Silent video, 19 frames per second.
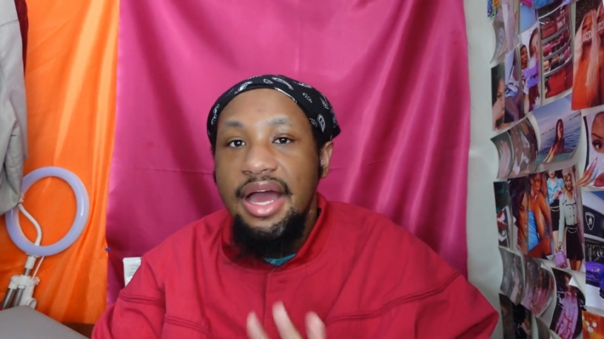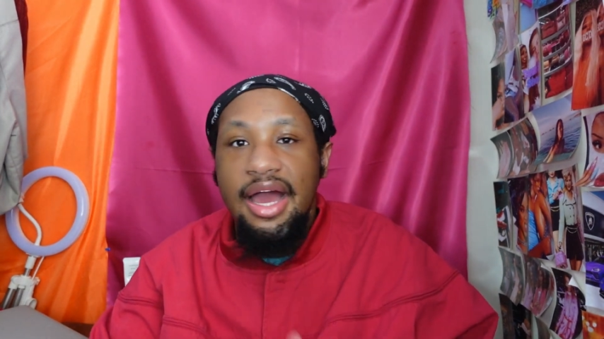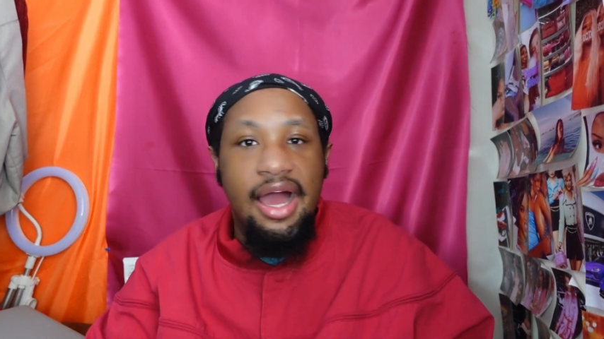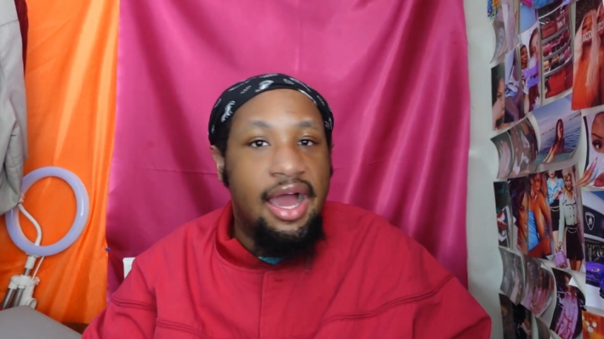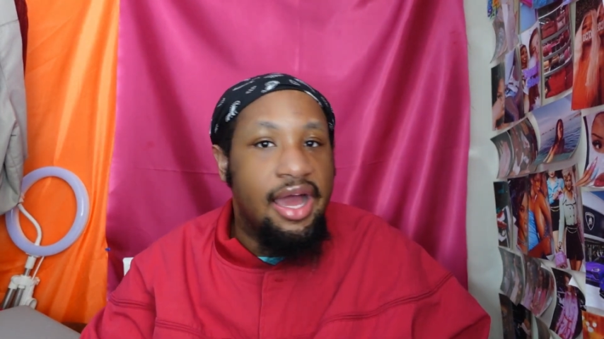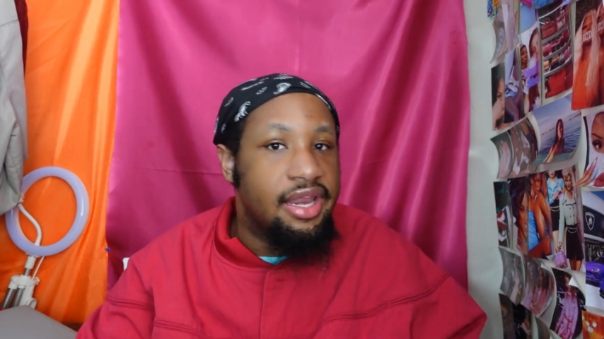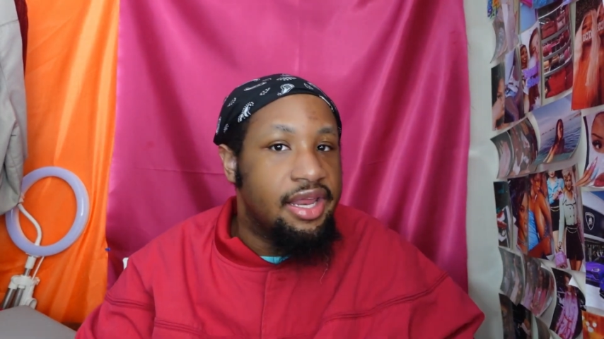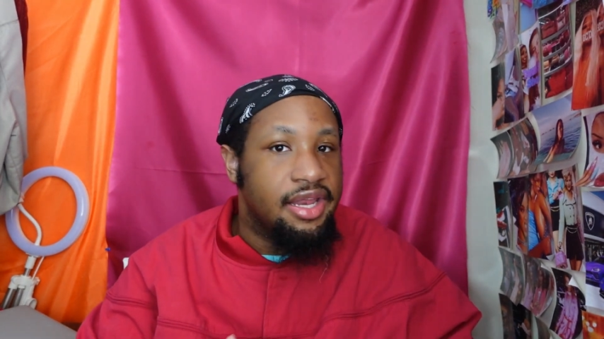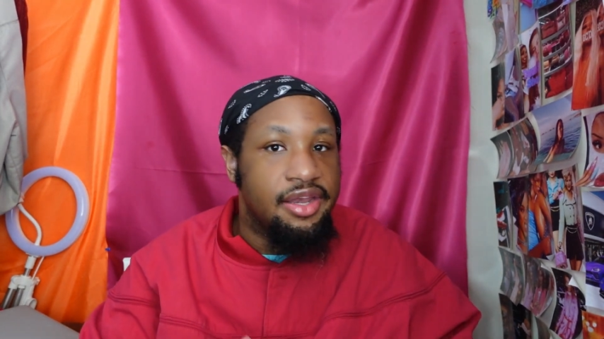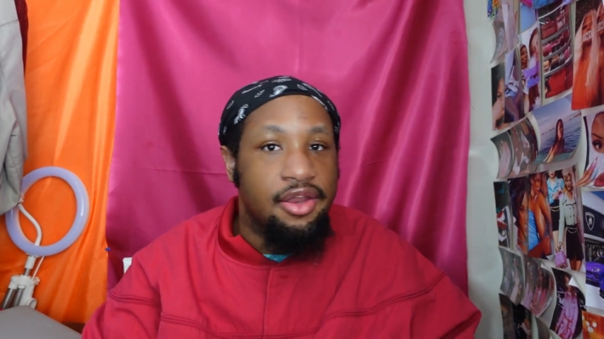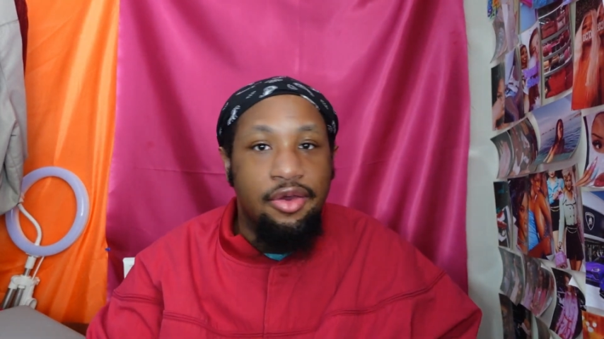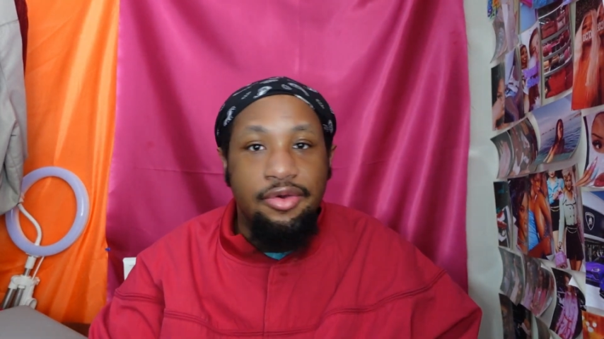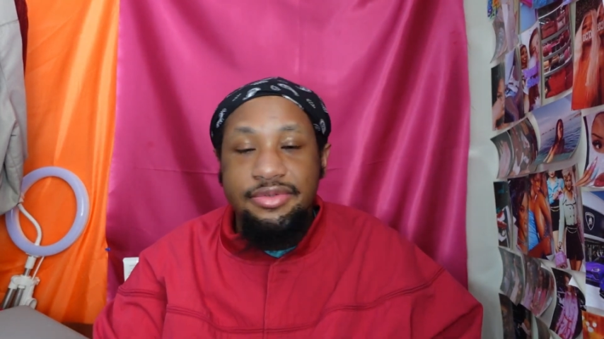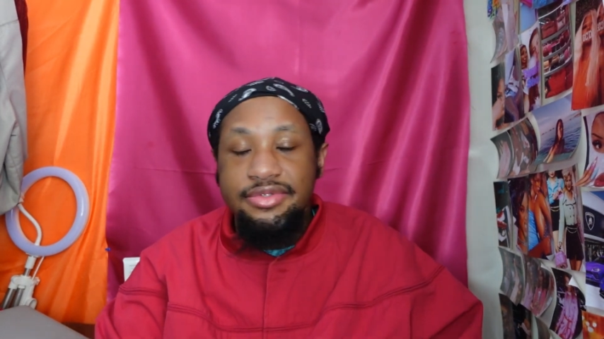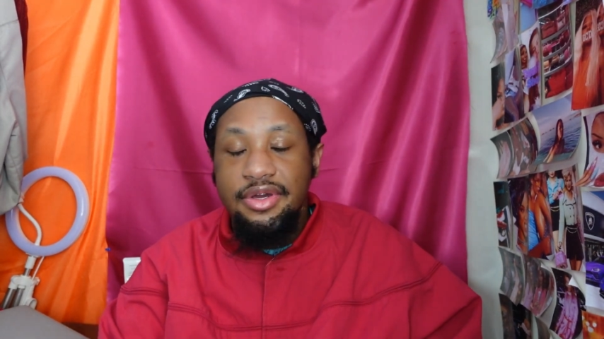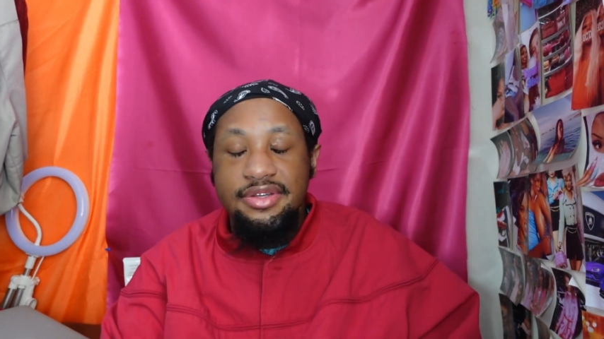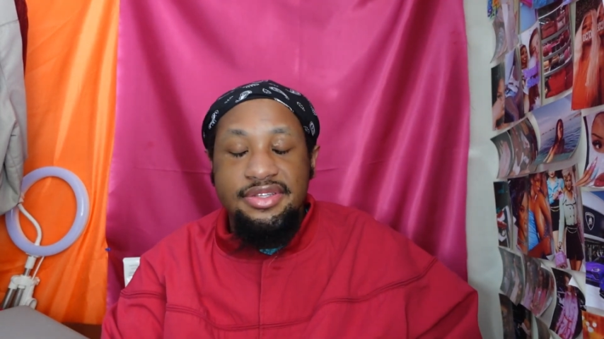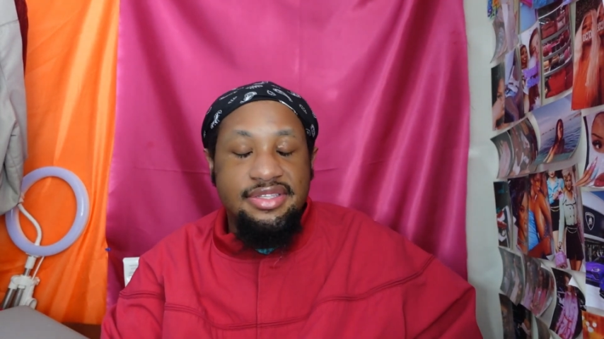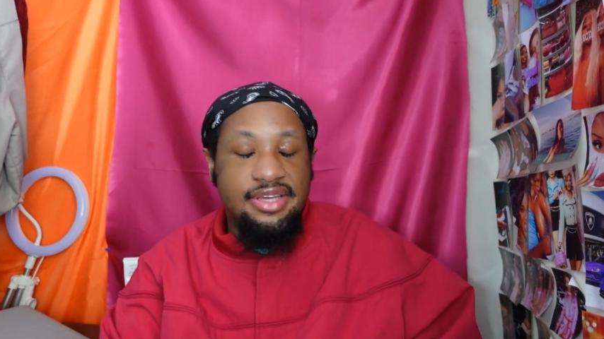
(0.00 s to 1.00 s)
I didn't know it
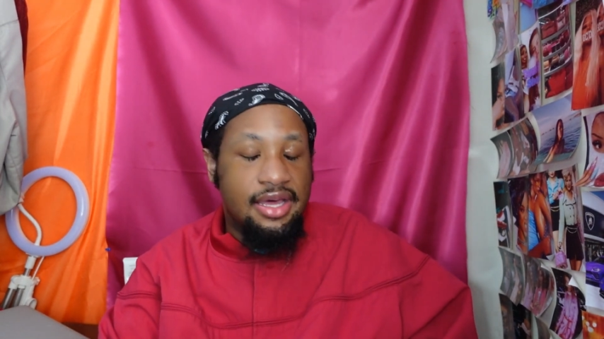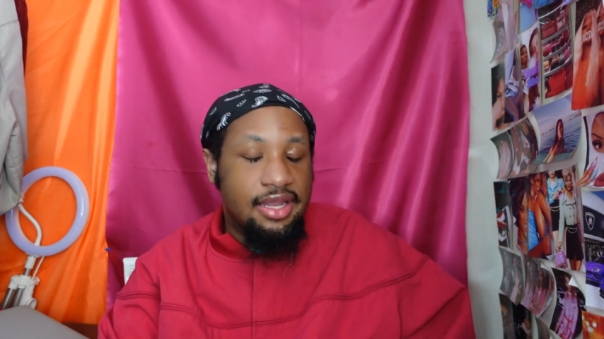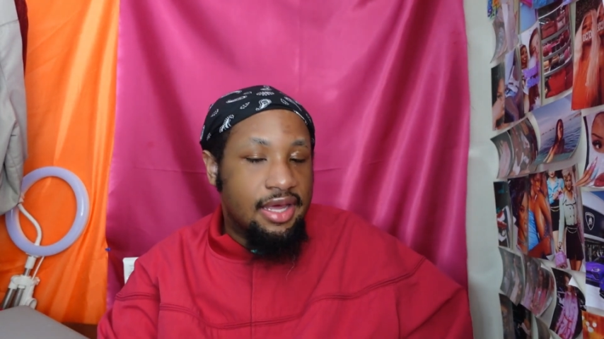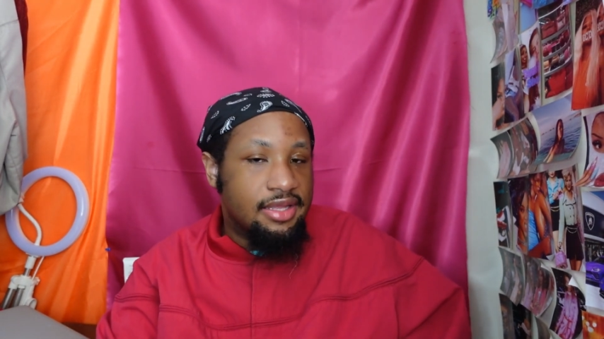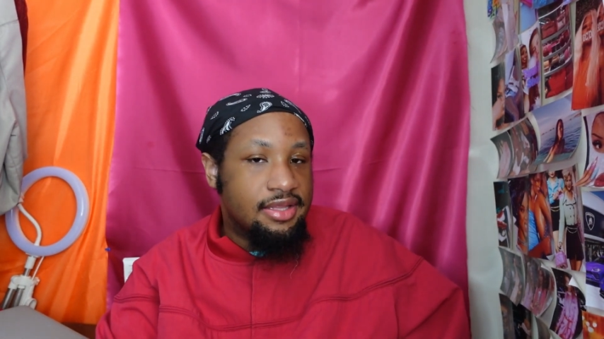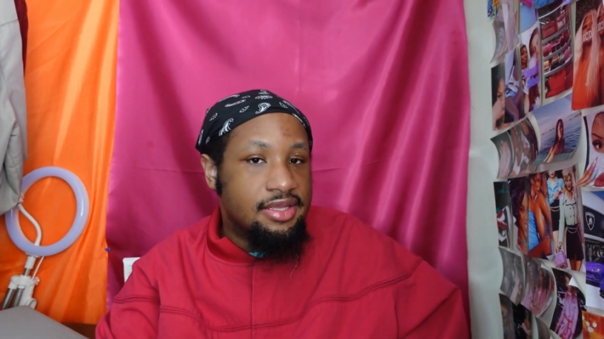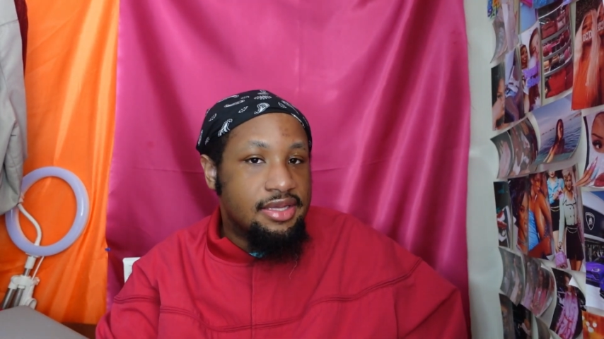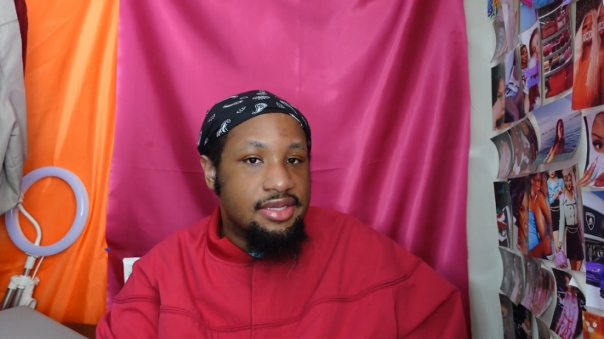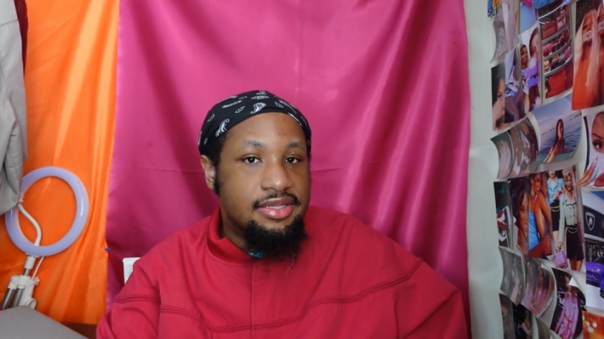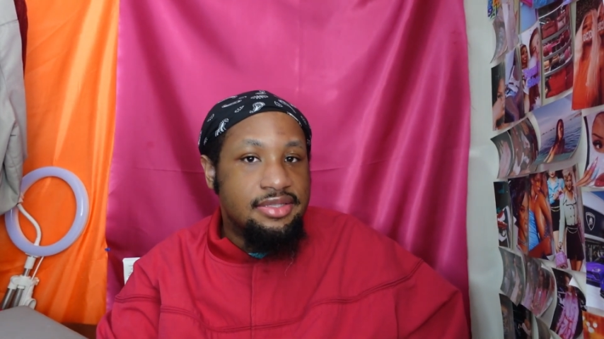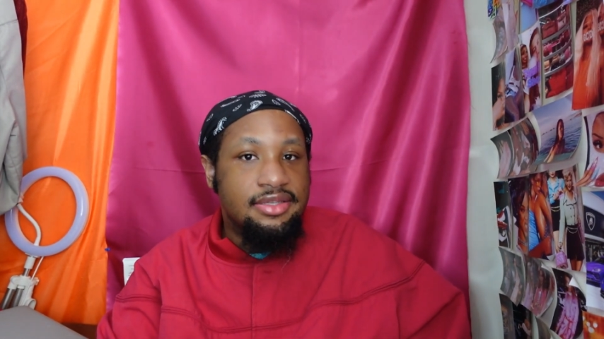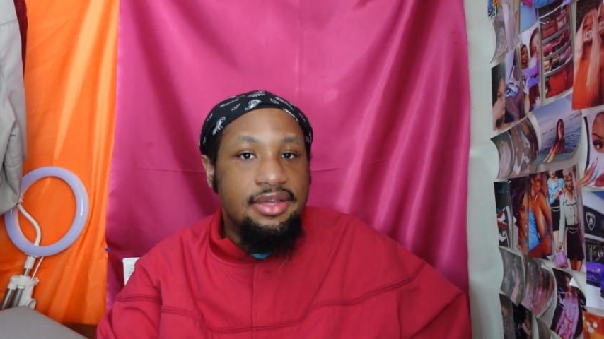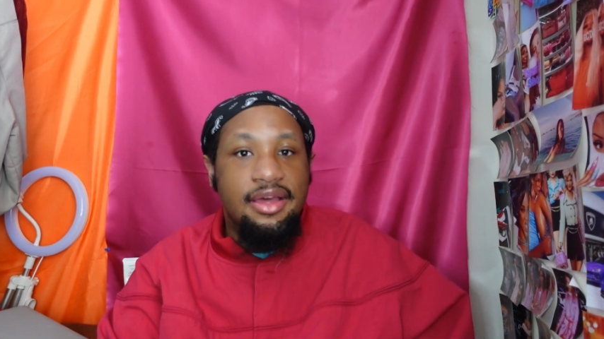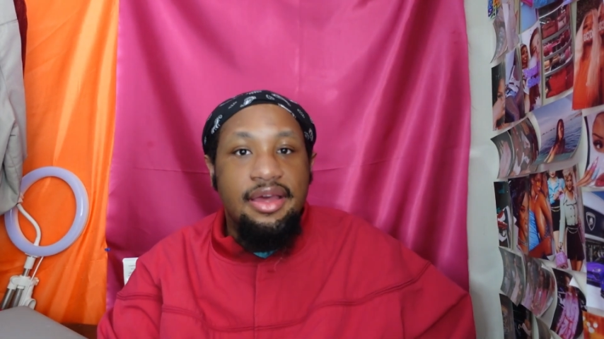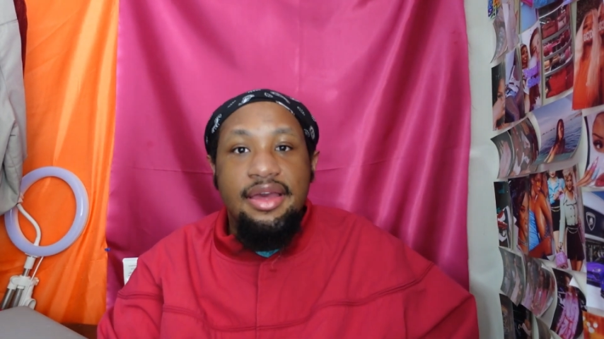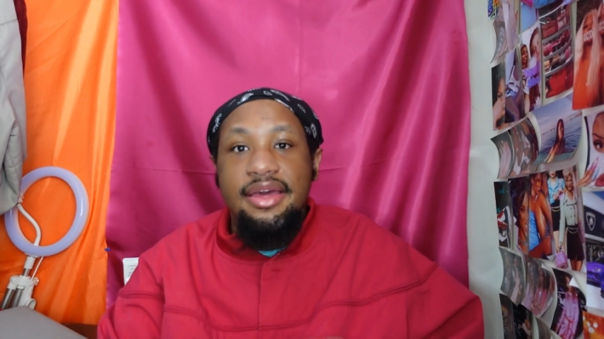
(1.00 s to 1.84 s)
was going to sound like this.